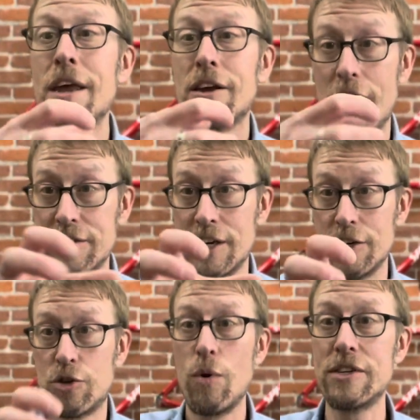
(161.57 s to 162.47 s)
causing a
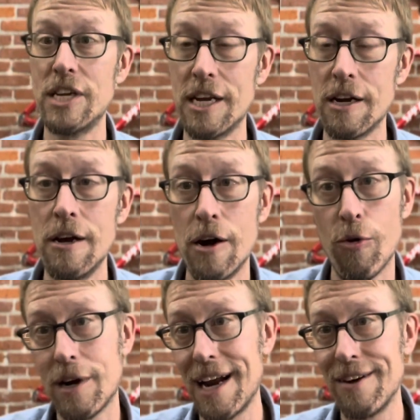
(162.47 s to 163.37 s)
twisting
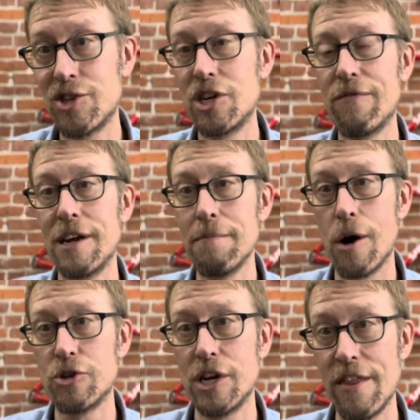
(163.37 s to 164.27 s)
or kind of shifting
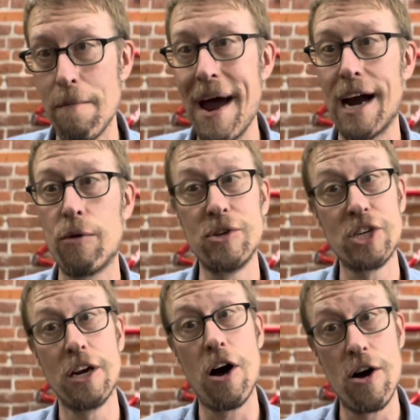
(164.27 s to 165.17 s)
motion in the back, which
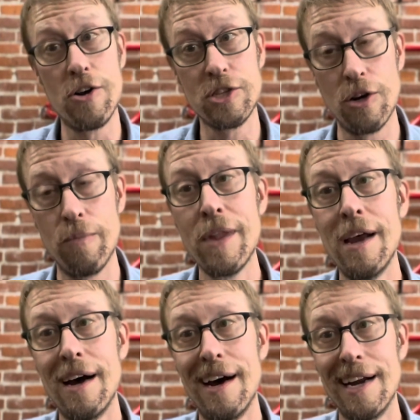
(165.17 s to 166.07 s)
can also
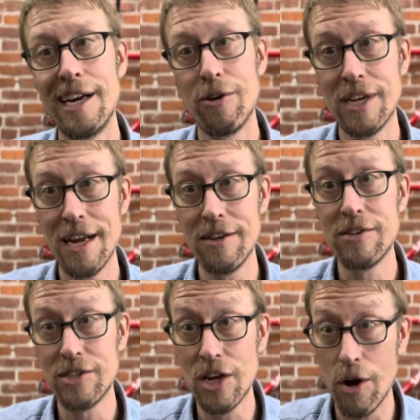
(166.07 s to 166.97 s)
irritate
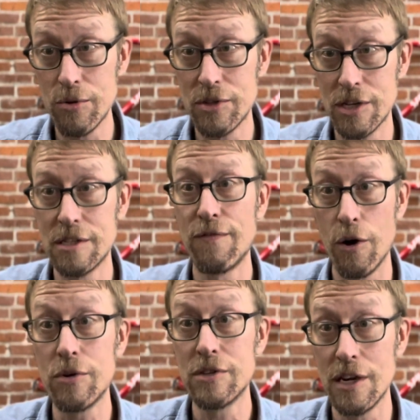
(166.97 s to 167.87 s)
stenosis
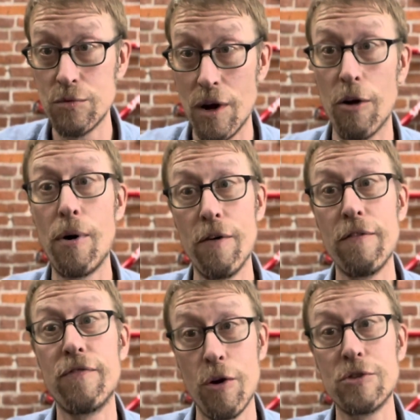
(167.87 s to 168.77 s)
folks as well, or
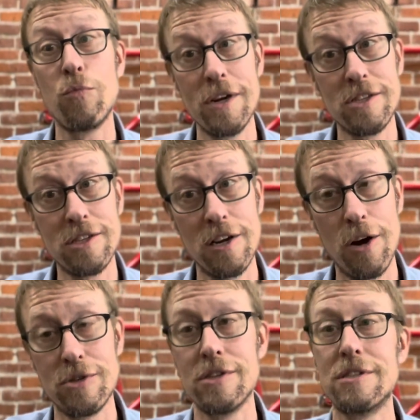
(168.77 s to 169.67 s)
folks with
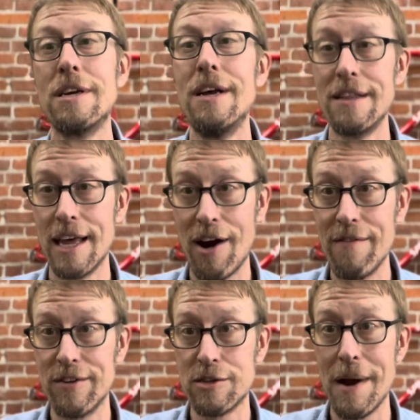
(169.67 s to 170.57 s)
stenosis that are
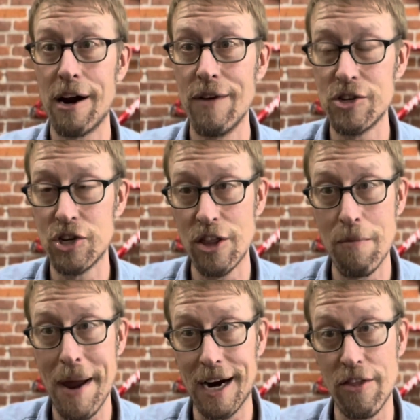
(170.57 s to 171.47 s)
having some aggravation in the
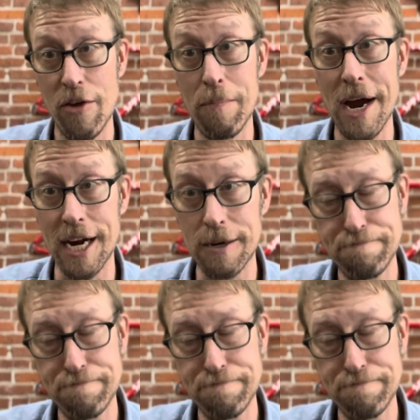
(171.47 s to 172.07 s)
back on the bike.